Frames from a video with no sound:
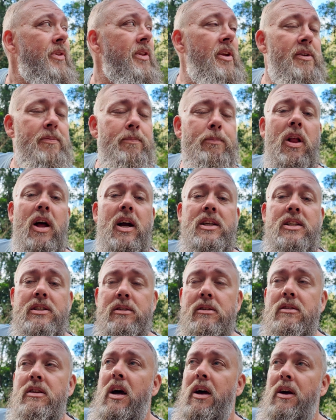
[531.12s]
This
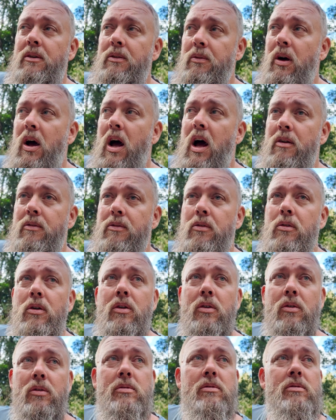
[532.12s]
place though,
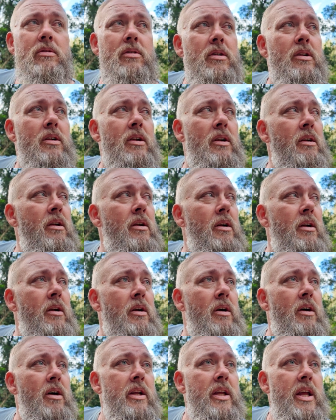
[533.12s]
overall,
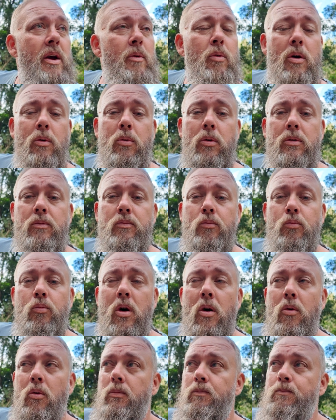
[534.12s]
yeah, we
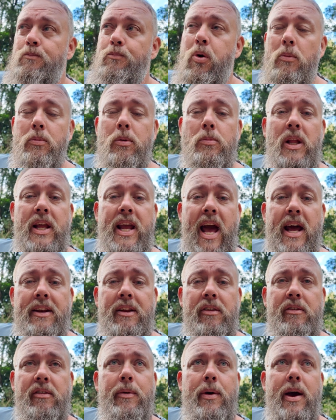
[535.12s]
will probably add
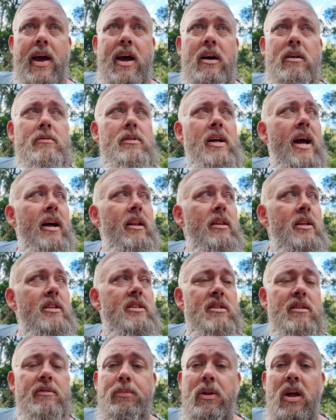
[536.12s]
it to our
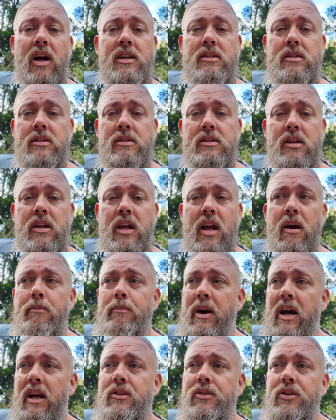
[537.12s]
list of places to come
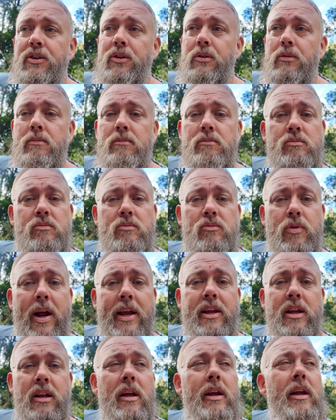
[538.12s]
back to
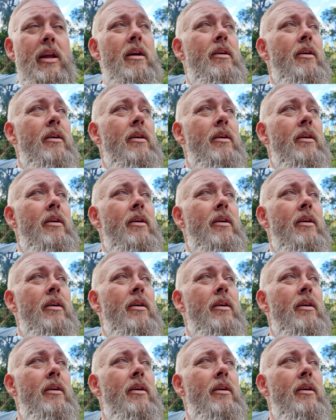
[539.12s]
regularly.